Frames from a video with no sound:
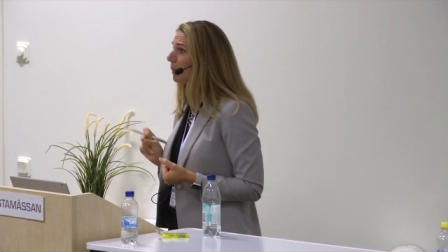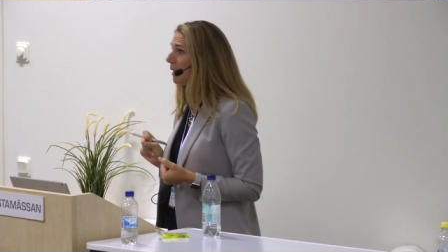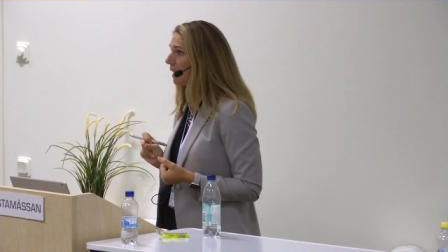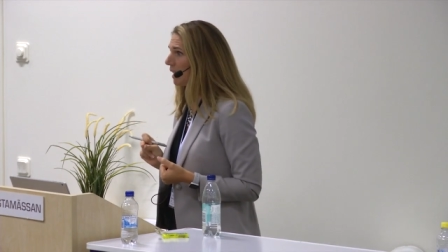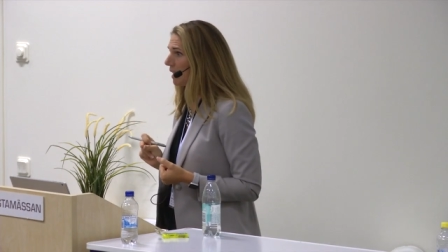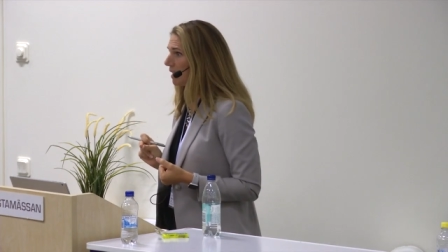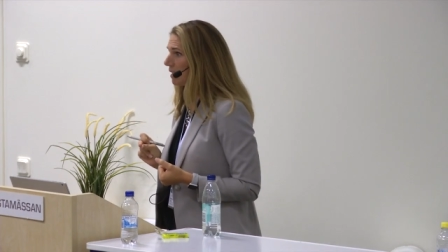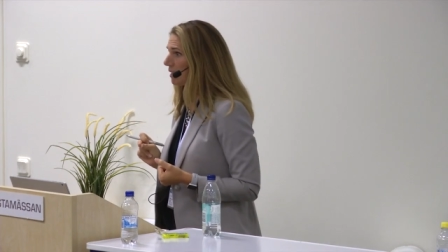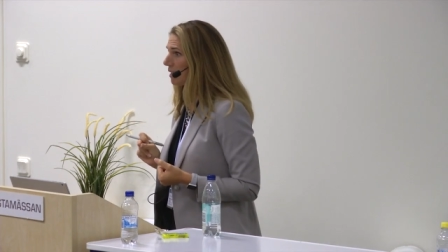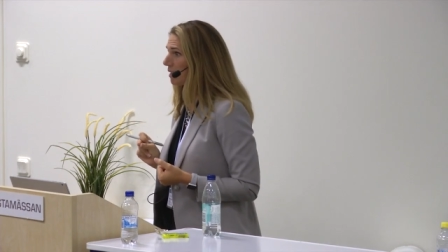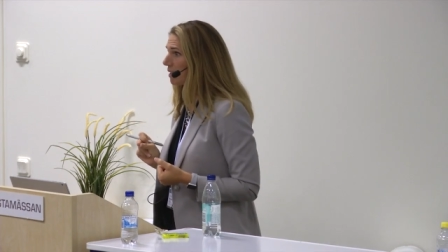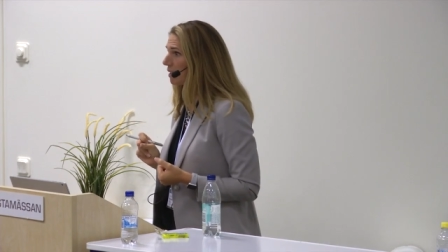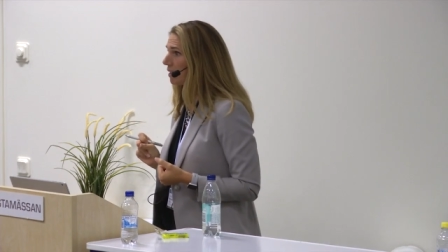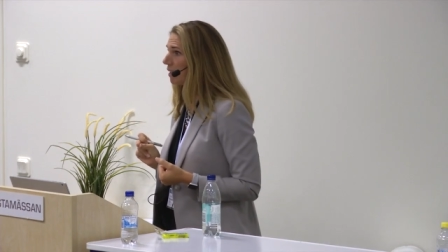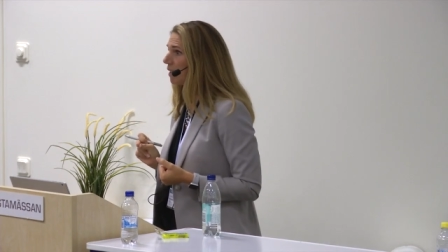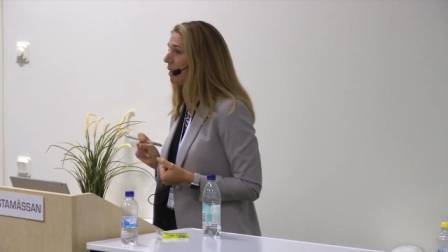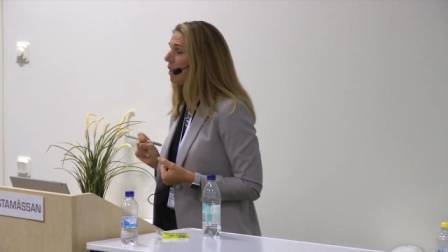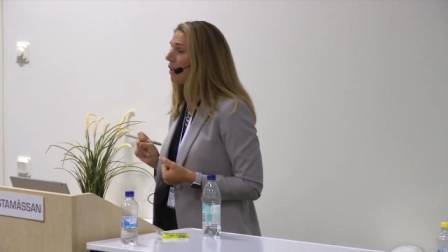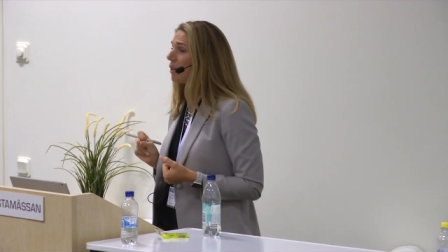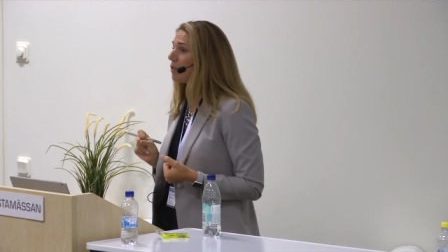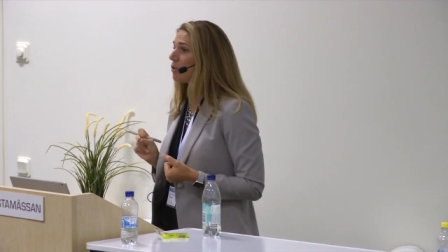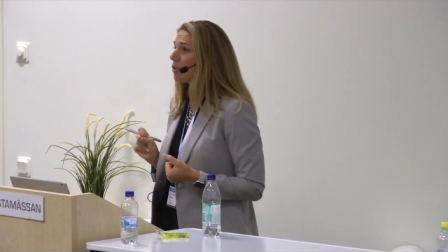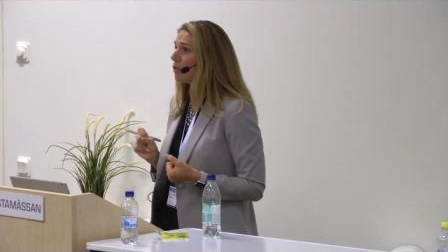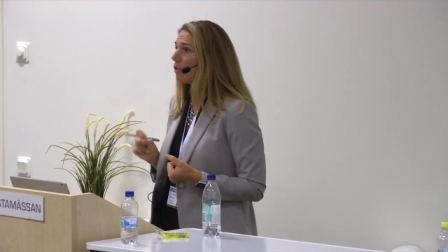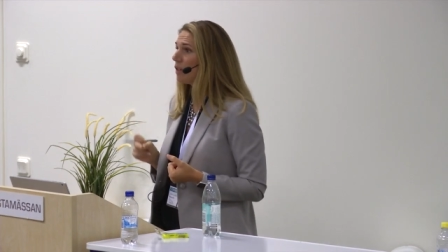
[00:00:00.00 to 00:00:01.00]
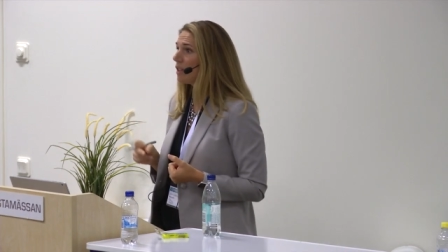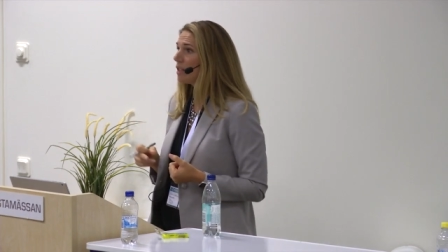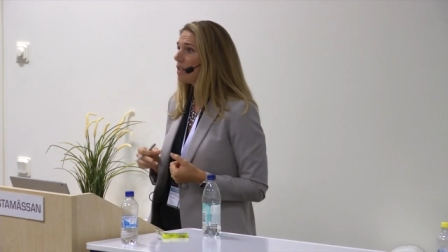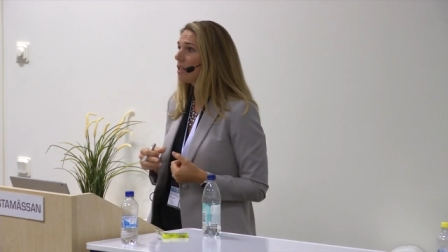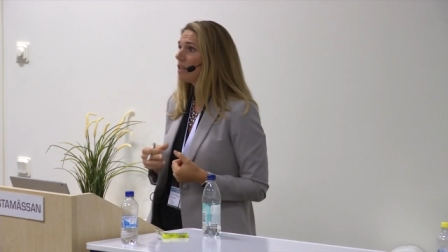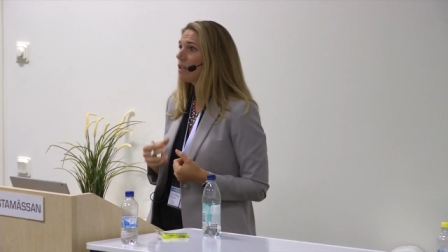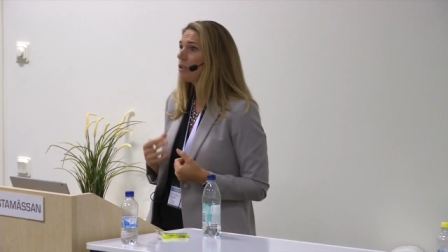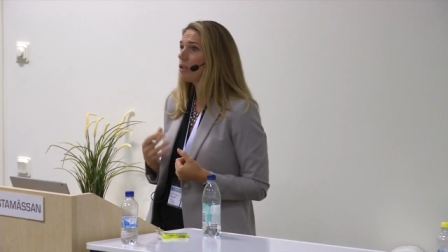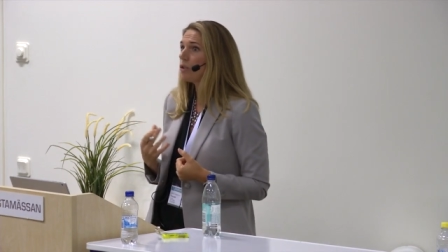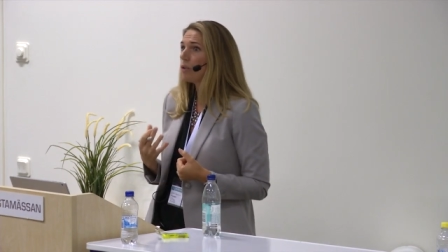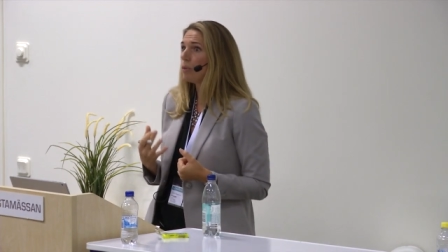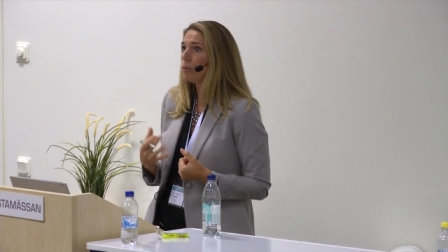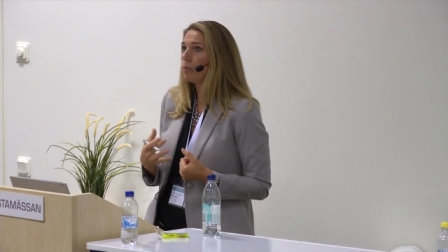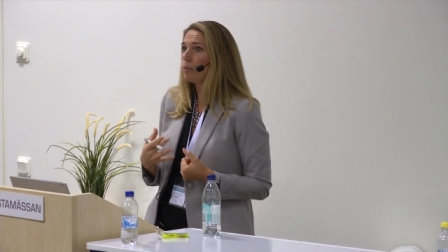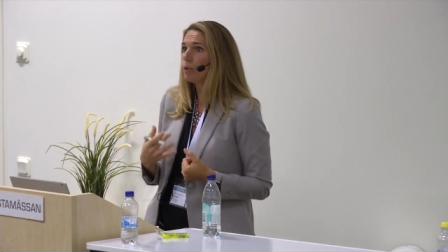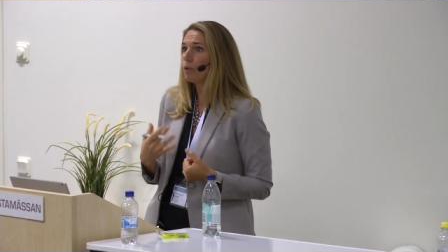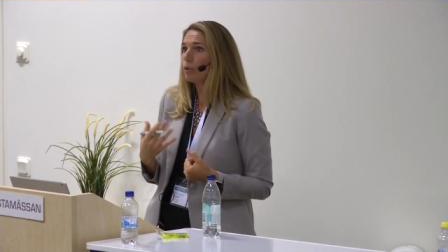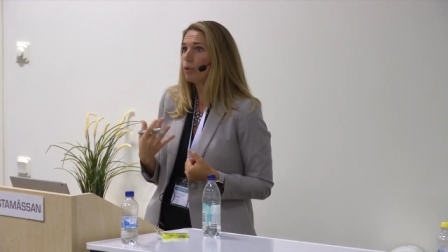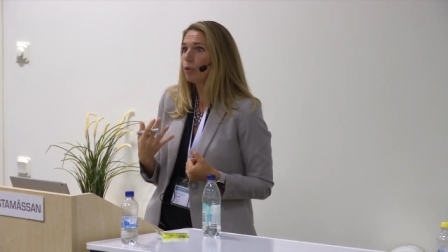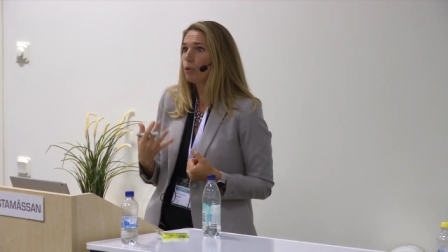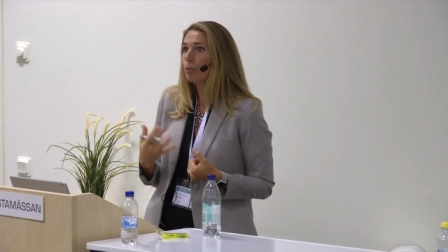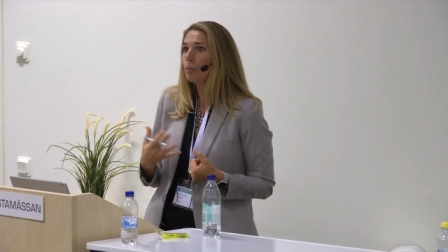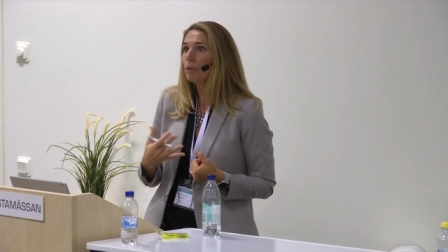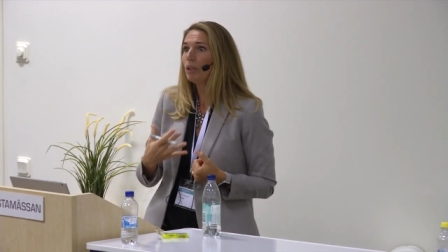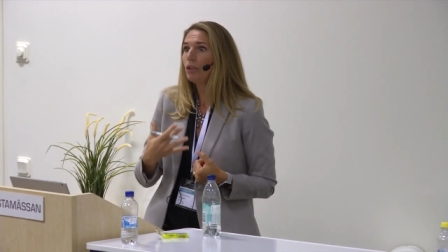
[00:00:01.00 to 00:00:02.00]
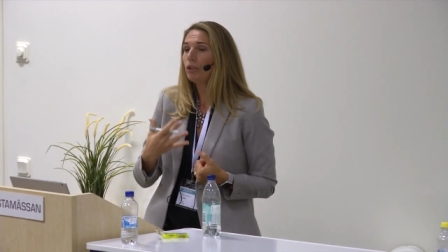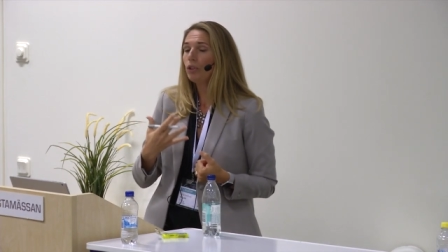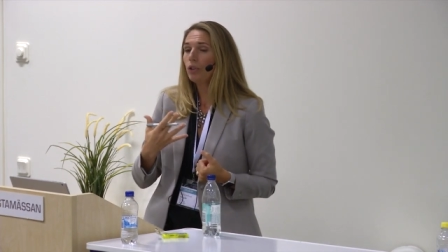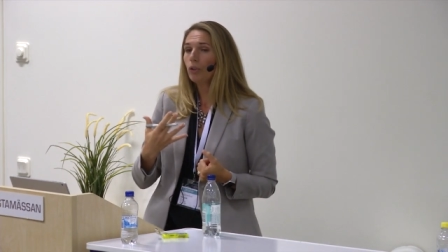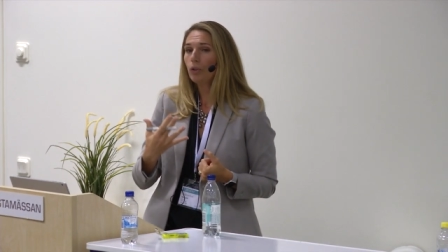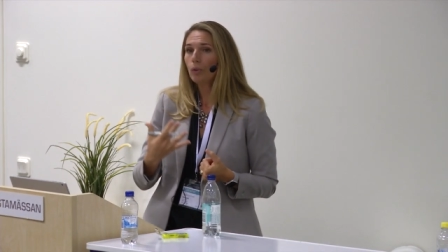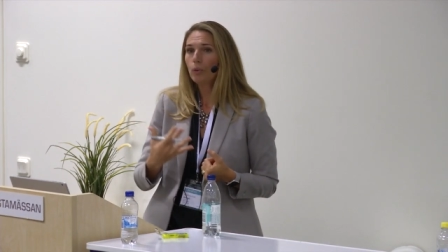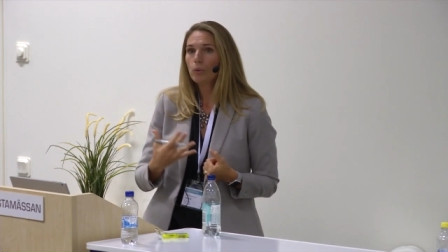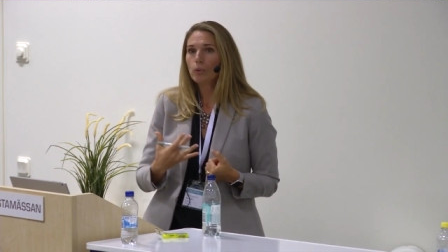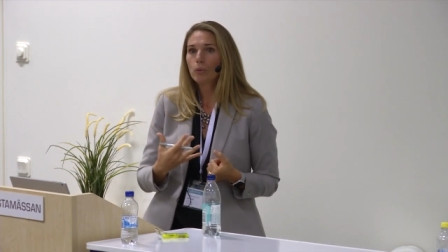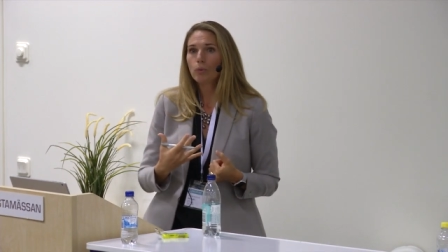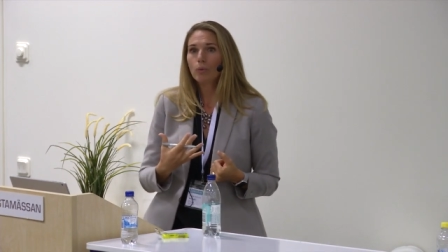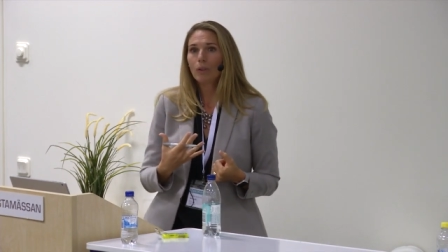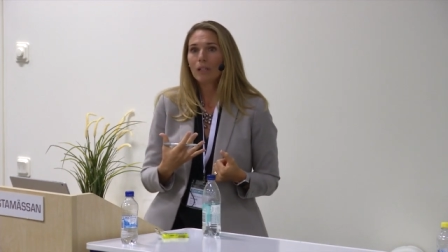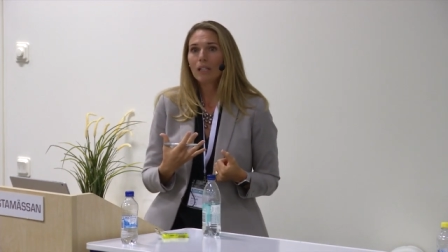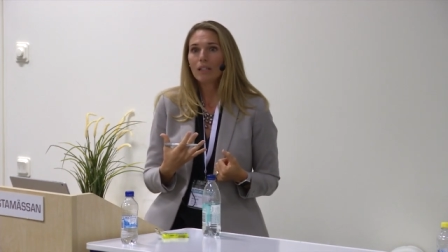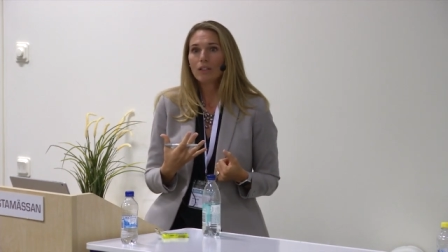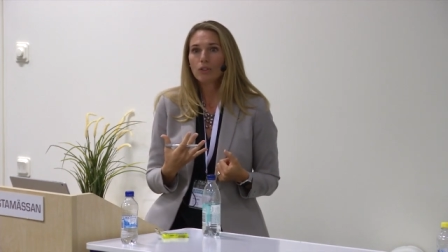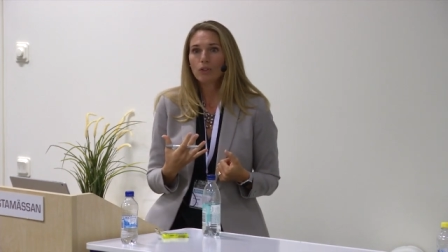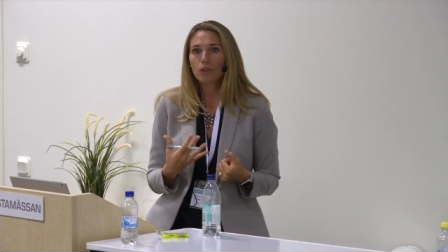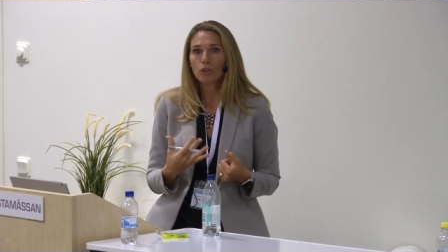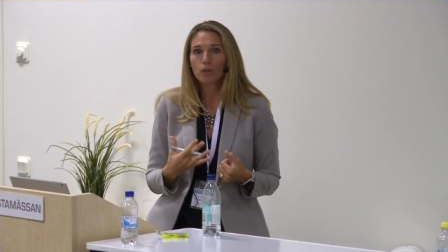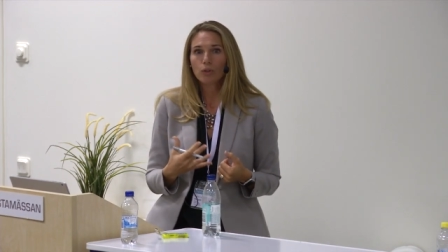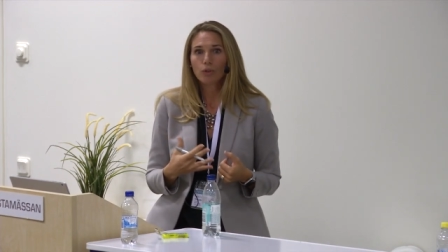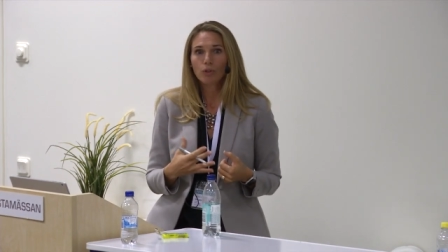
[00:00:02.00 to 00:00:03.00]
minutes. So this is to, to be used really to,